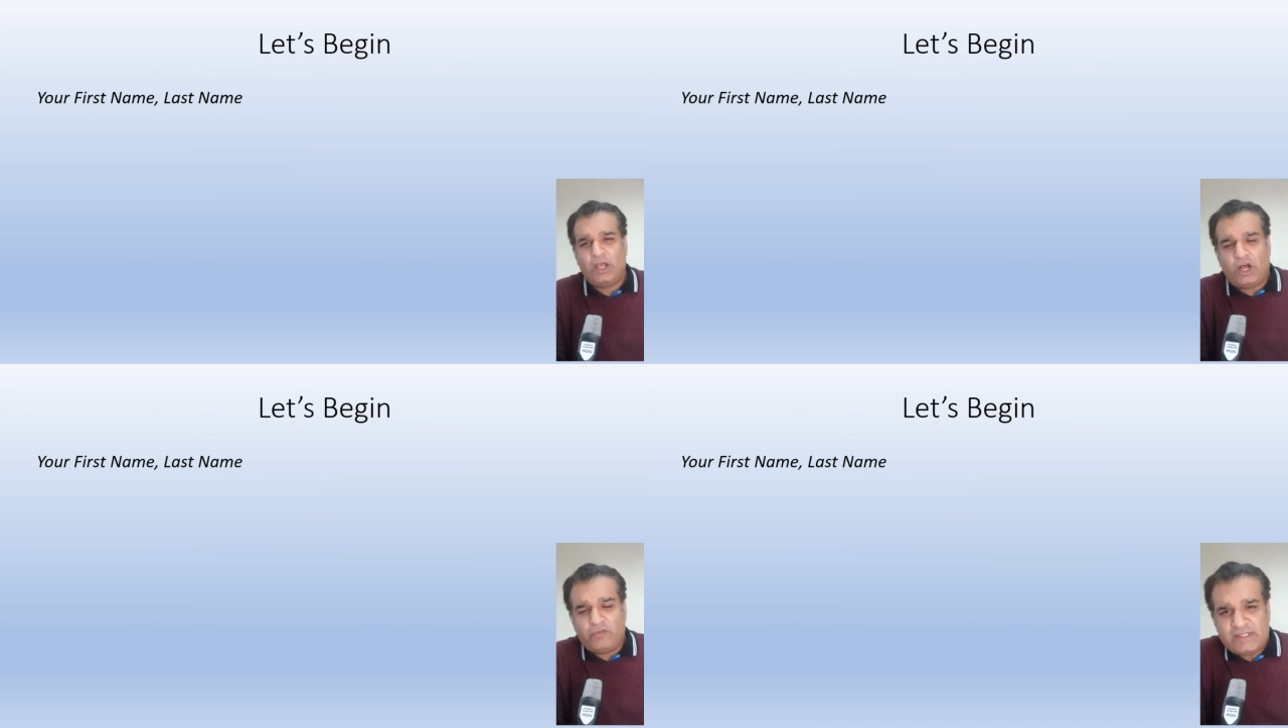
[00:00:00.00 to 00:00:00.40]

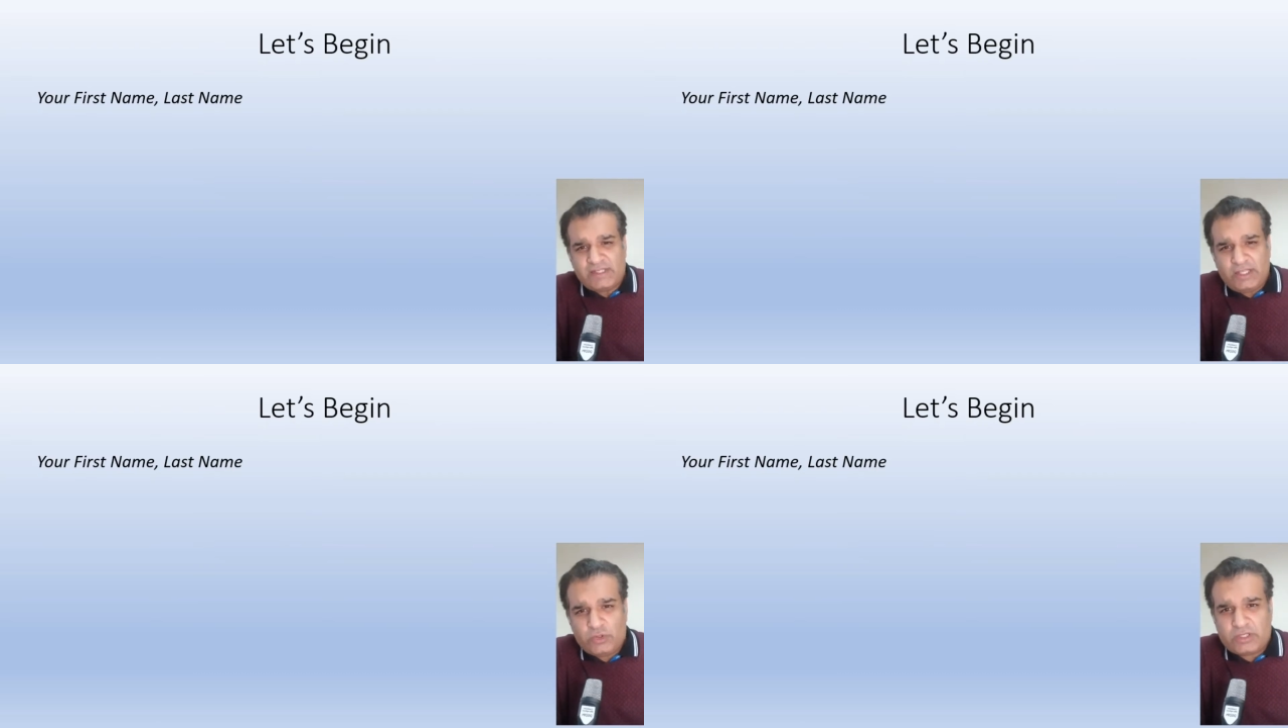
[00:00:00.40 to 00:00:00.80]

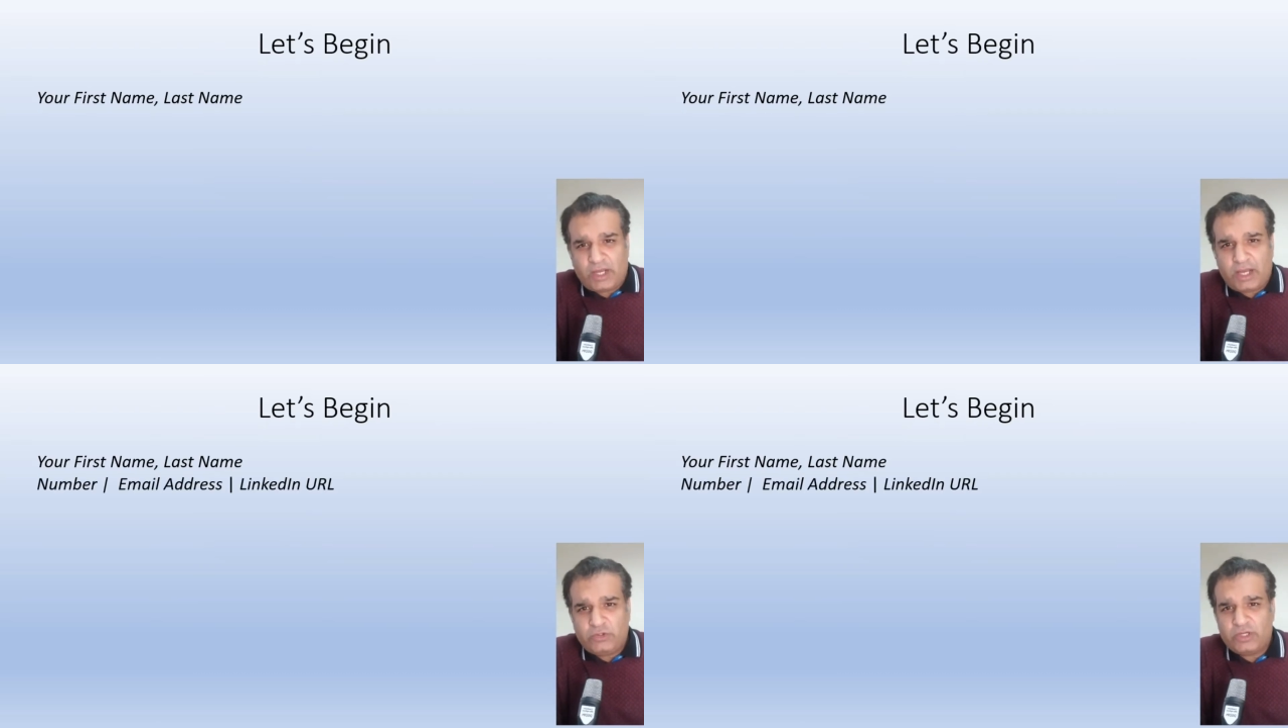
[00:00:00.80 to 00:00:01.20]
Obviously, you
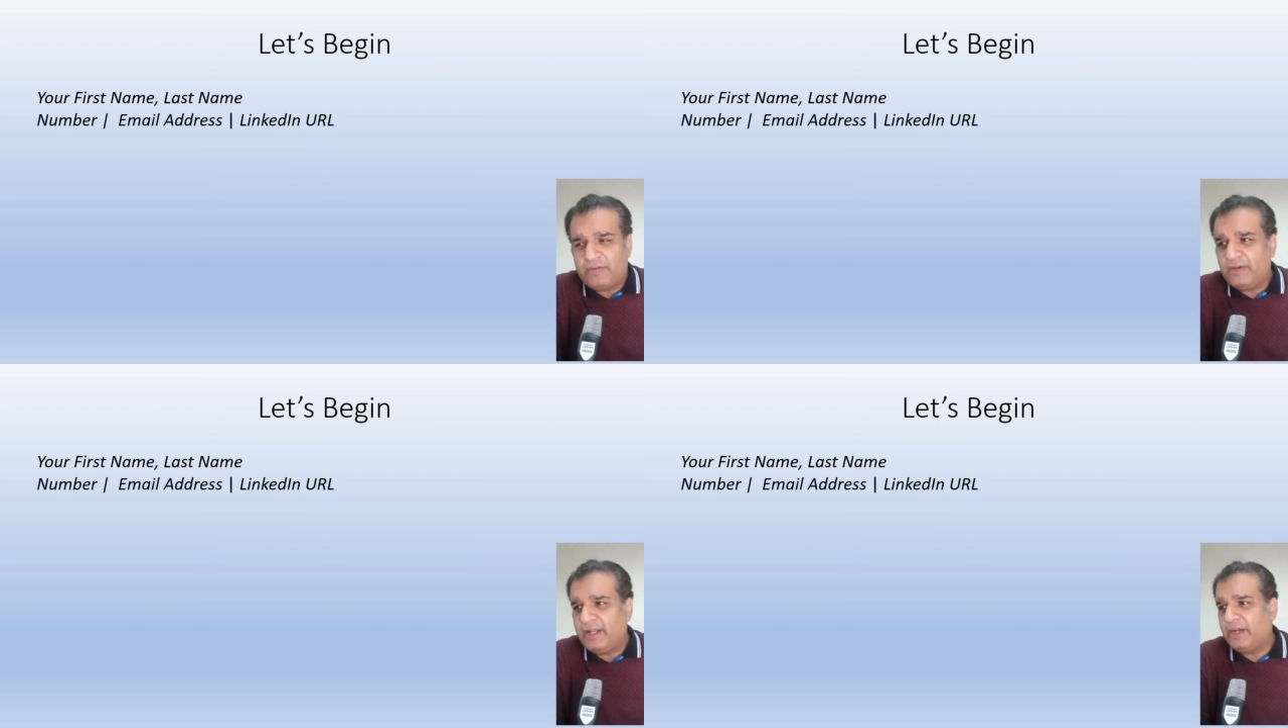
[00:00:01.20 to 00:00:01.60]
start your
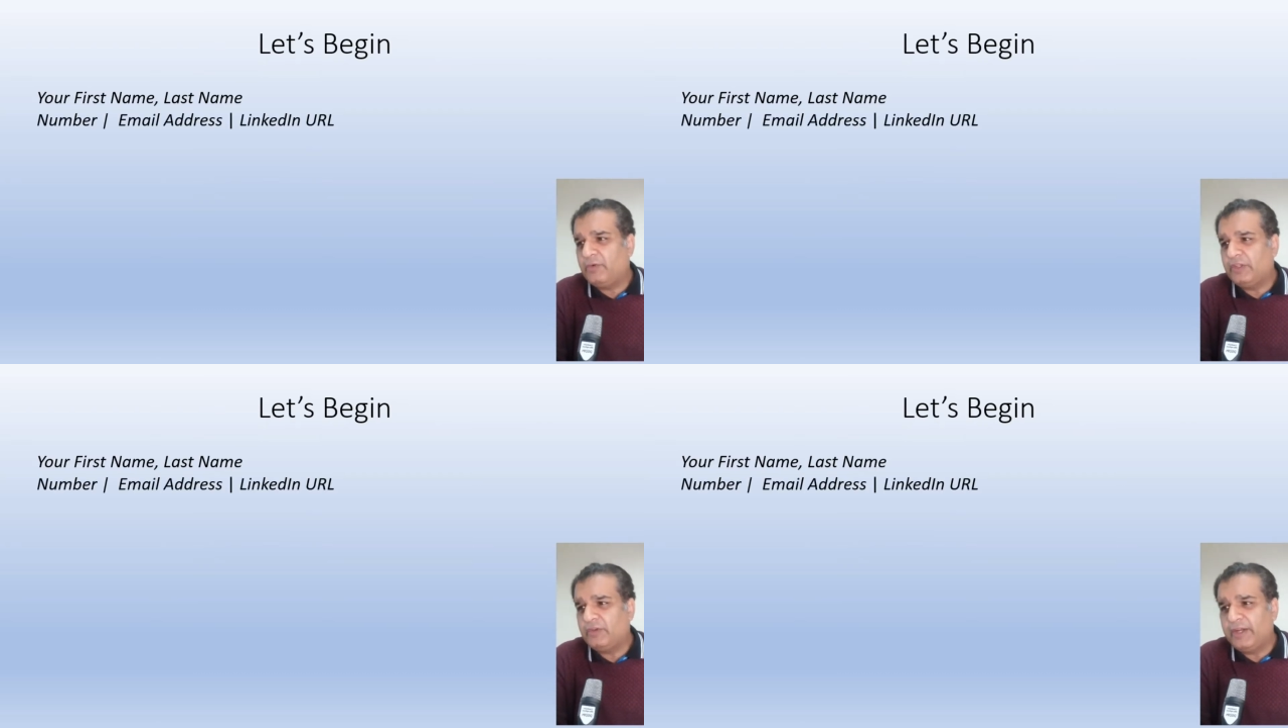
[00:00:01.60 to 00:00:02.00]
cover
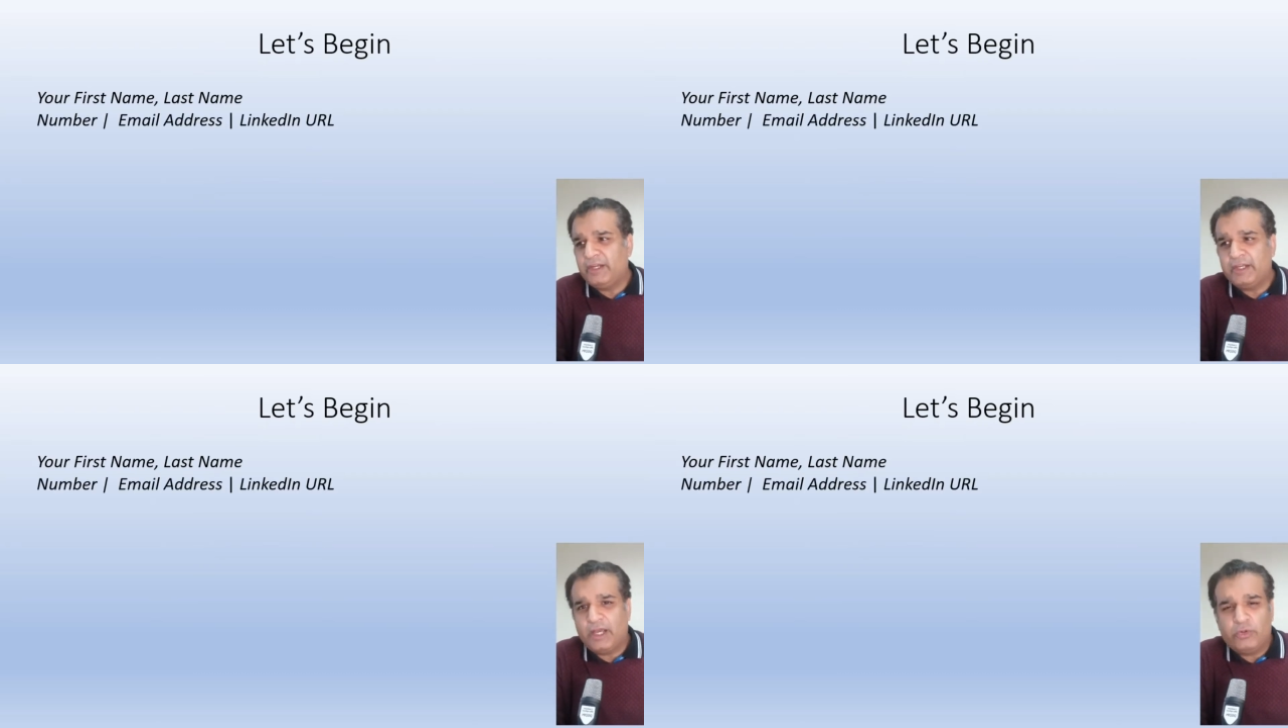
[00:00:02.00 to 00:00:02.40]
letter with
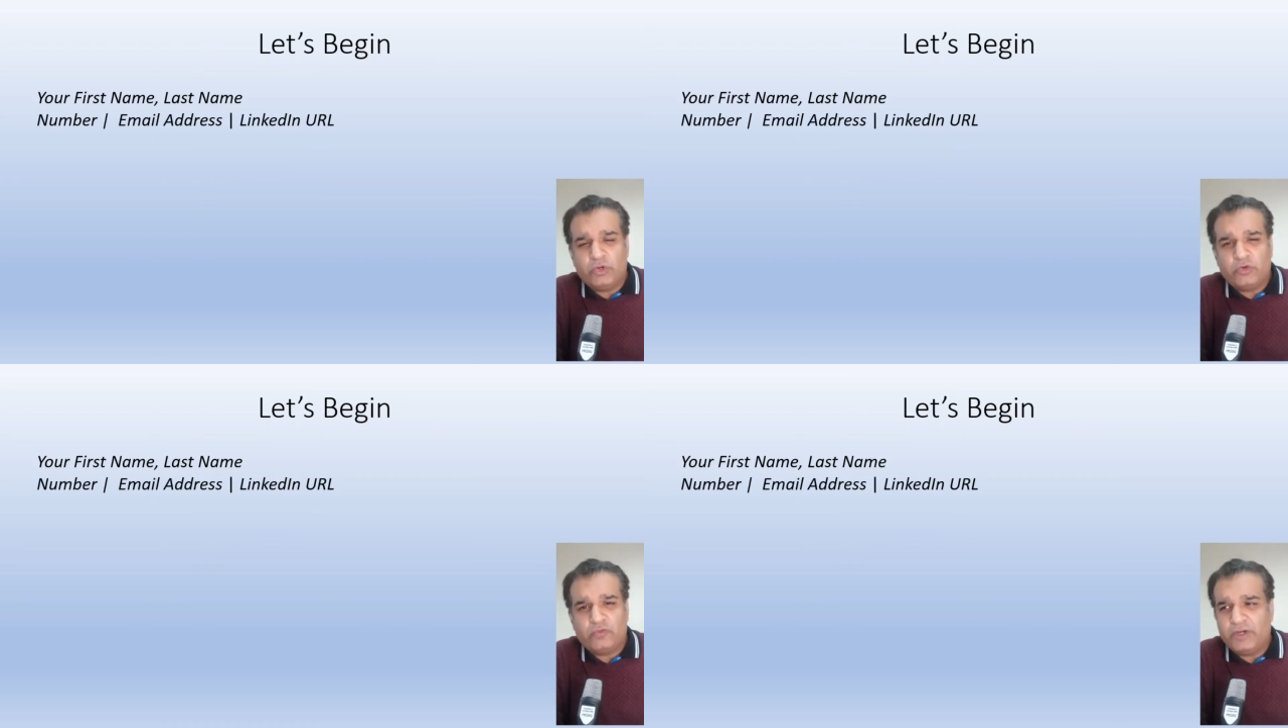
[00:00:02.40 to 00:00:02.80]
writing down
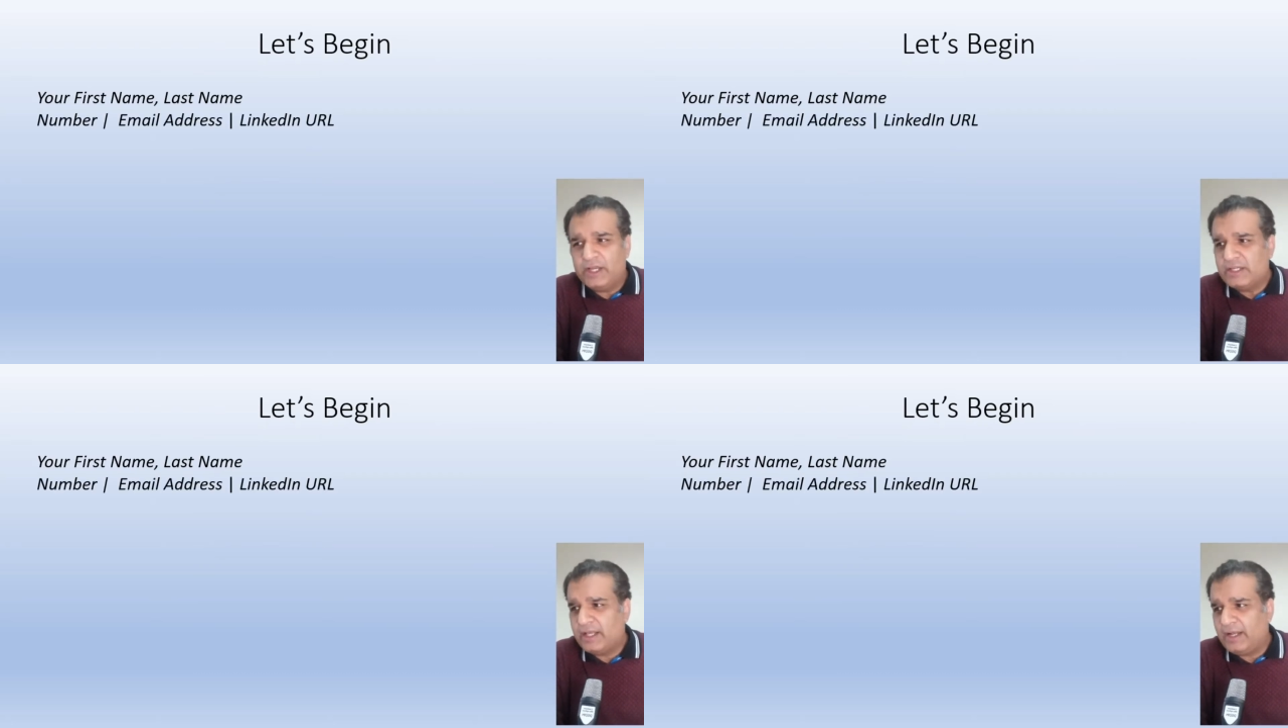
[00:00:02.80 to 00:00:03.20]
your
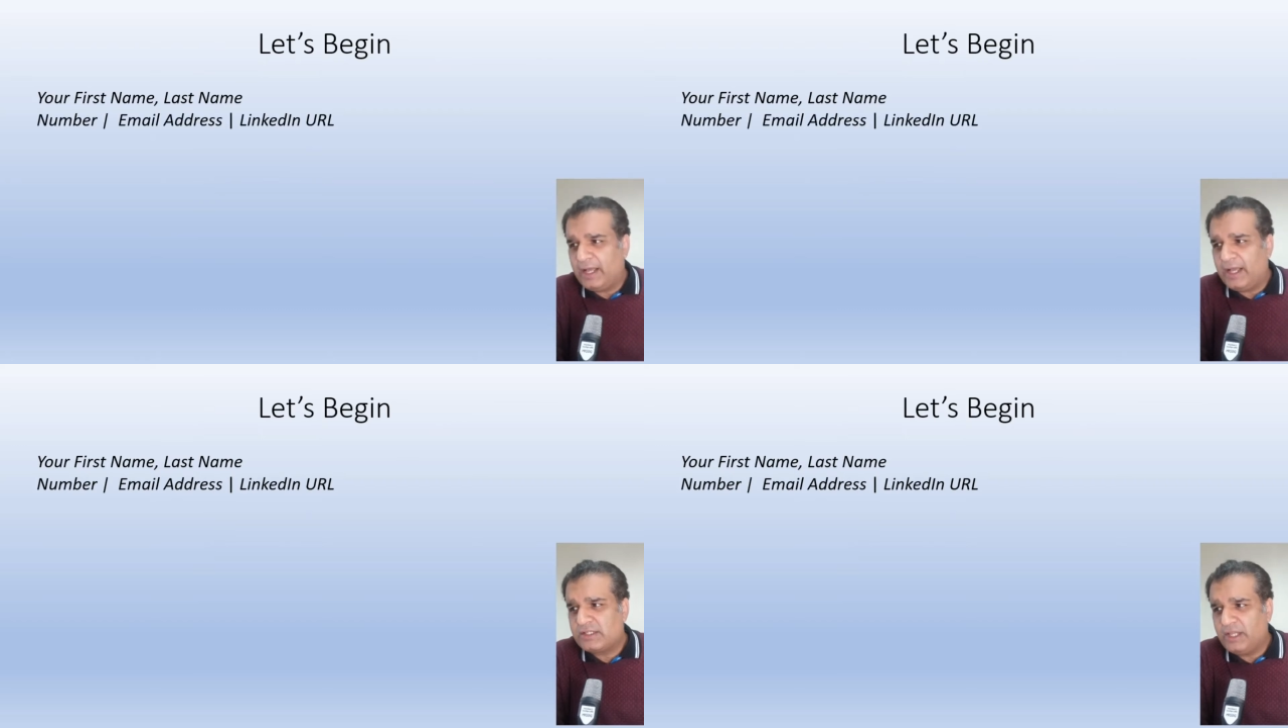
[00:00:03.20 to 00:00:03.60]
first and
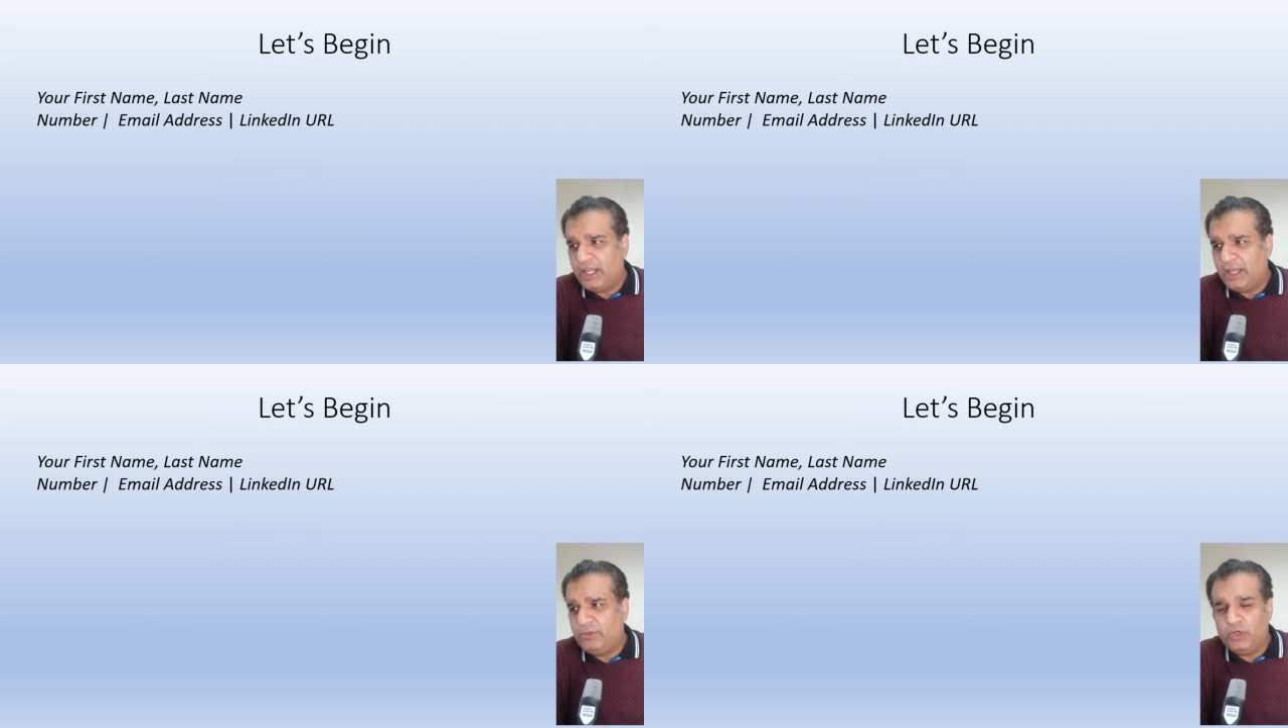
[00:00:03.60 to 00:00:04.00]
last name,